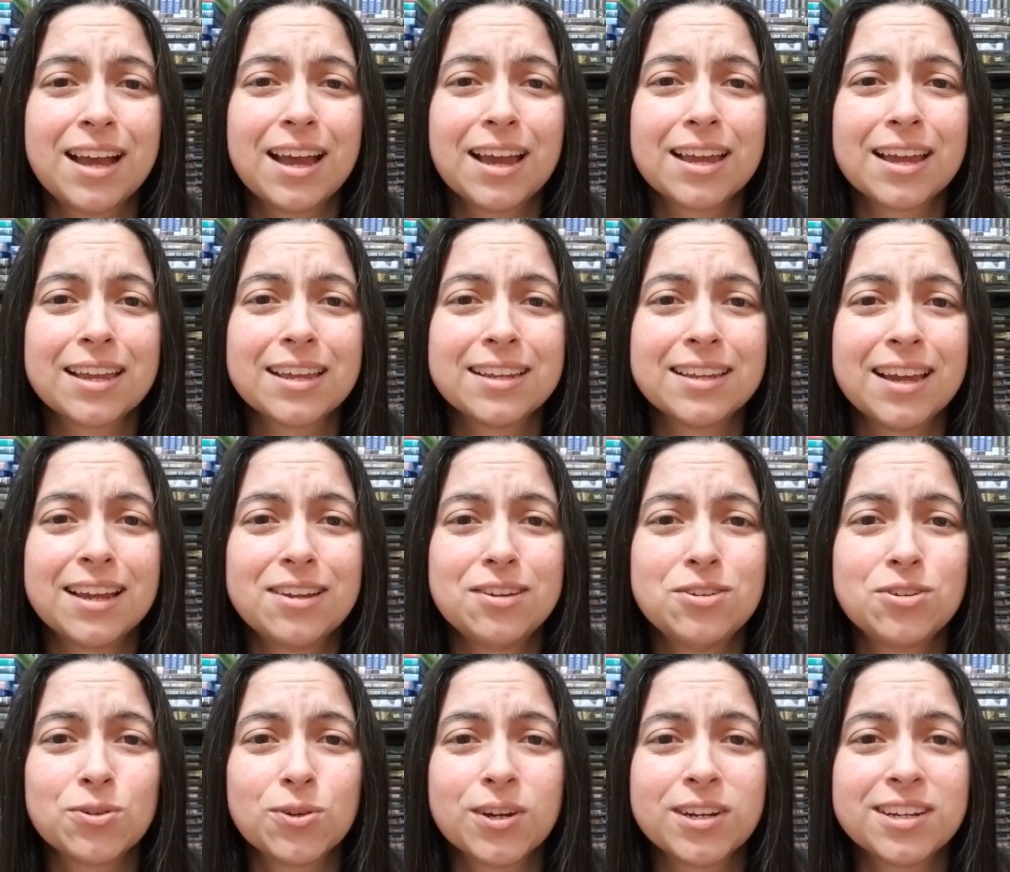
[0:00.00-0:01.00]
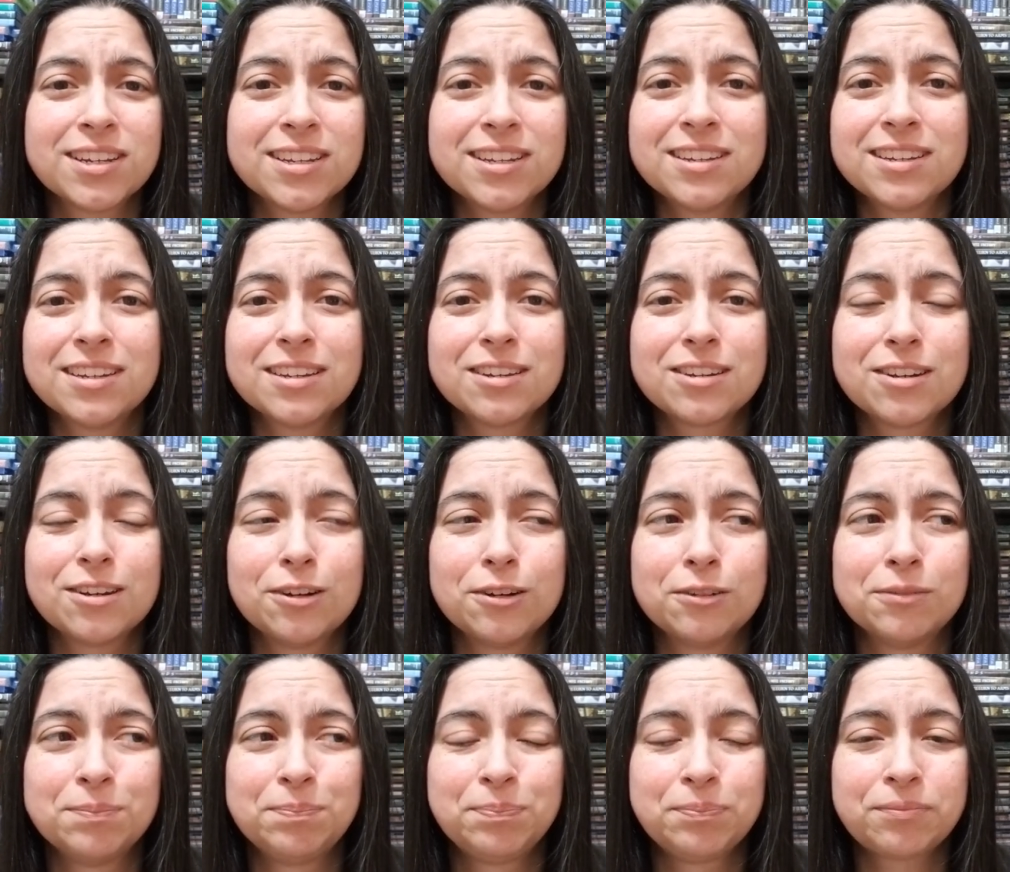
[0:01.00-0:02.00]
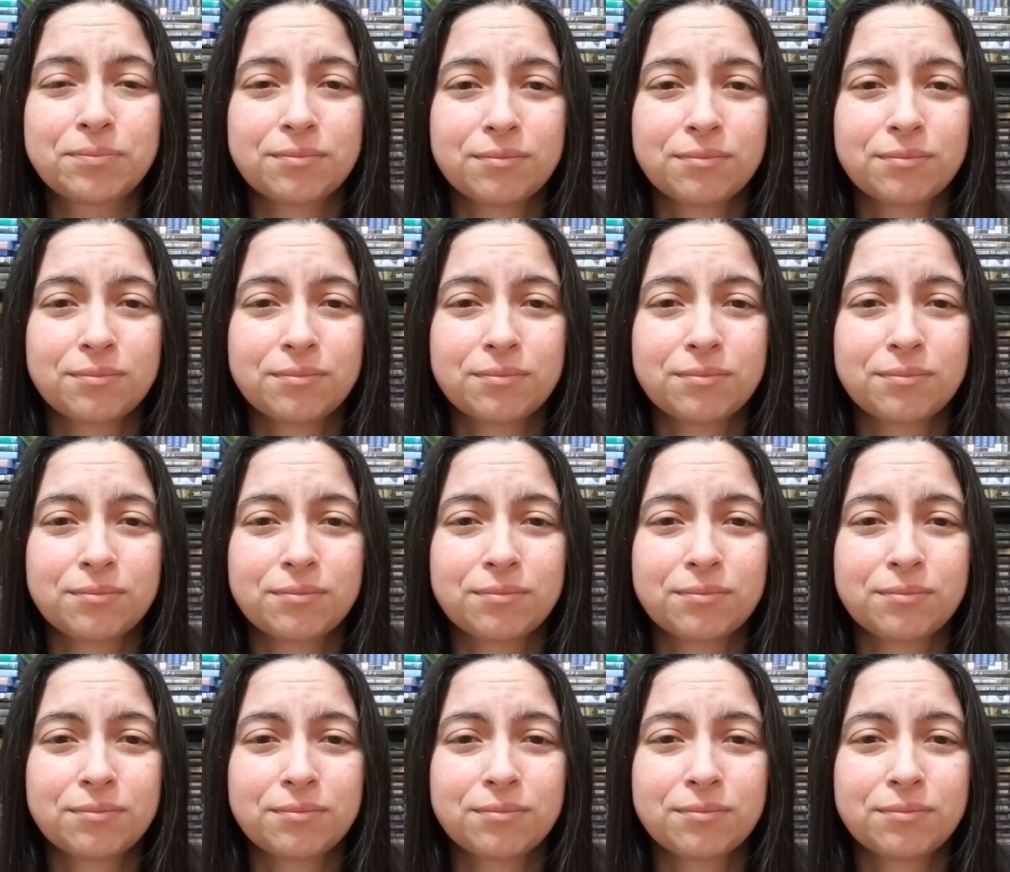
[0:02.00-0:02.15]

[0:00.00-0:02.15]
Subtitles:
I enjoyed it. So